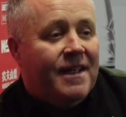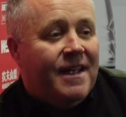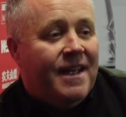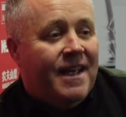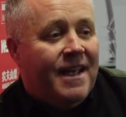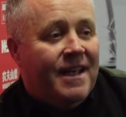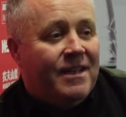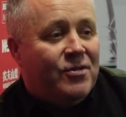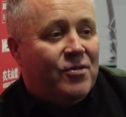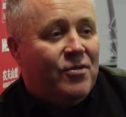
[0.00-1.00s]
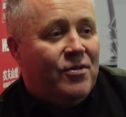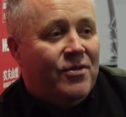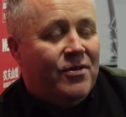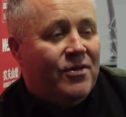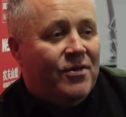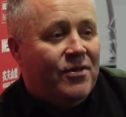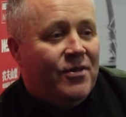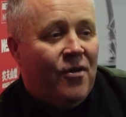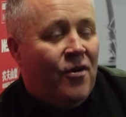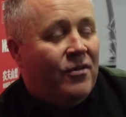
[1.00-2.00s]
Uh, so,
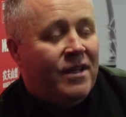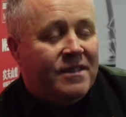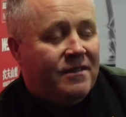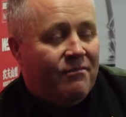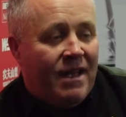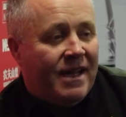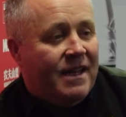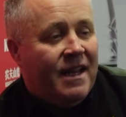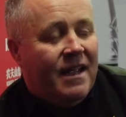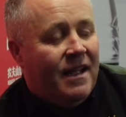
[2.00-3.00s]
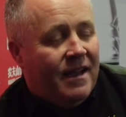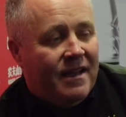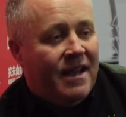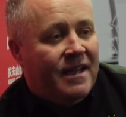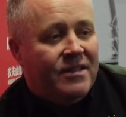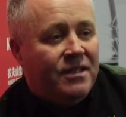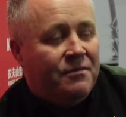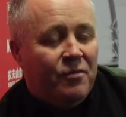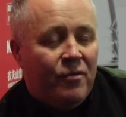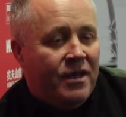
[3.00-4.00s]
no, listen, a great a great
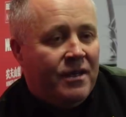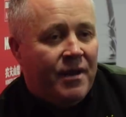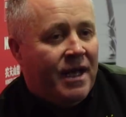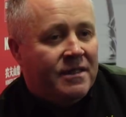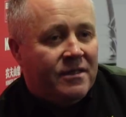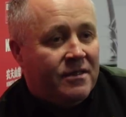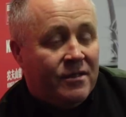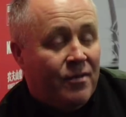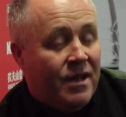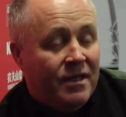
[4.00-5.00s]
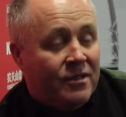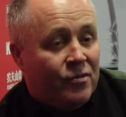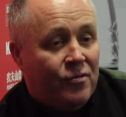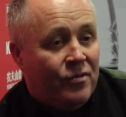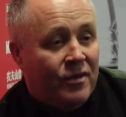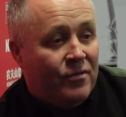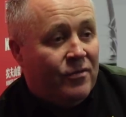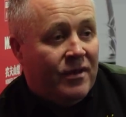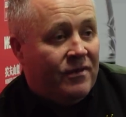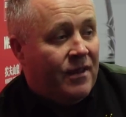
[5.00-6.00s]
achievement winning the Masters at 20 years old. I
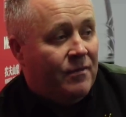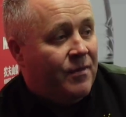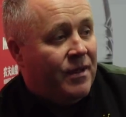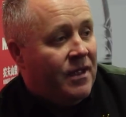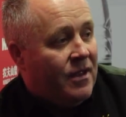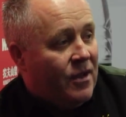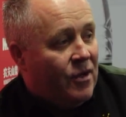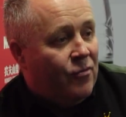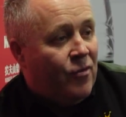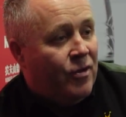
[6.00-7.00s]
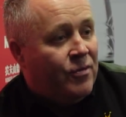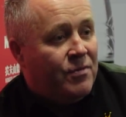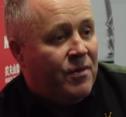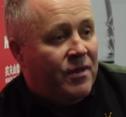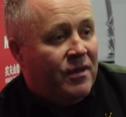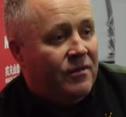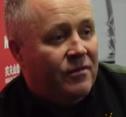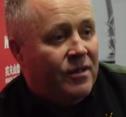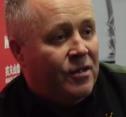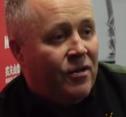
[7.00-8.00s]
don't I think maybe Ronnie was maybe
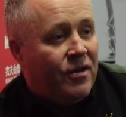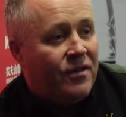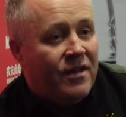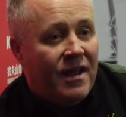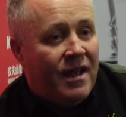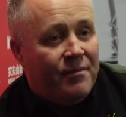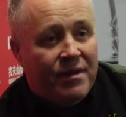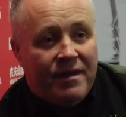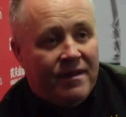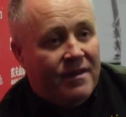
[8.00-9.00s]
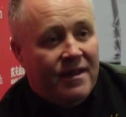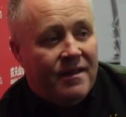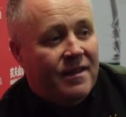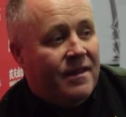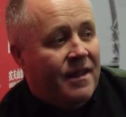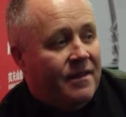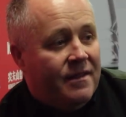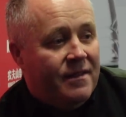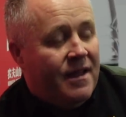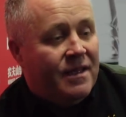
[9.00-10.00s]
younger than that, but that, that
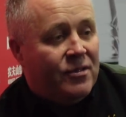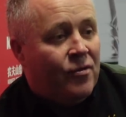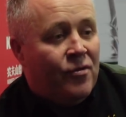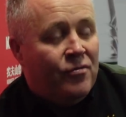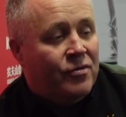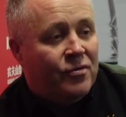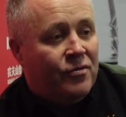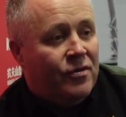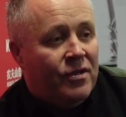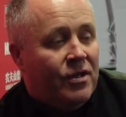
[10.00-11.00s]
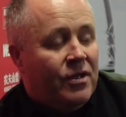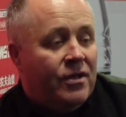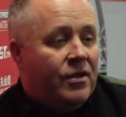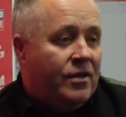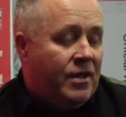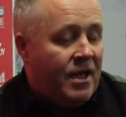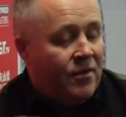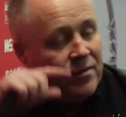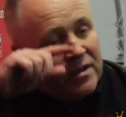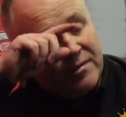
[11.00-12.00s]
that's all. So, yeah, an
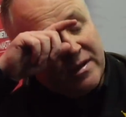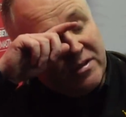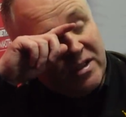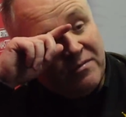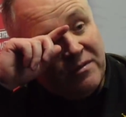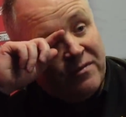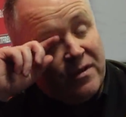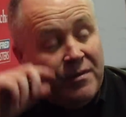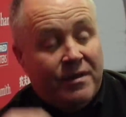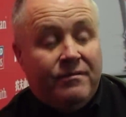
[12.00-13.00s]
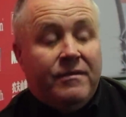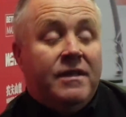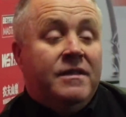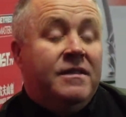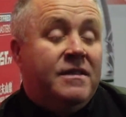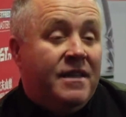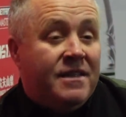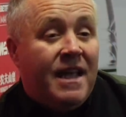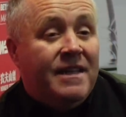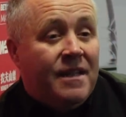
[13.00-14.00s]
unbelievable achievement for him, and as I said, the
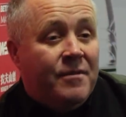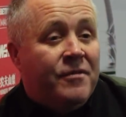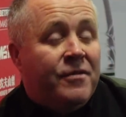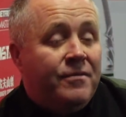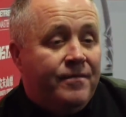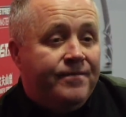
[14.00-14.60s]
sky's the limit for him.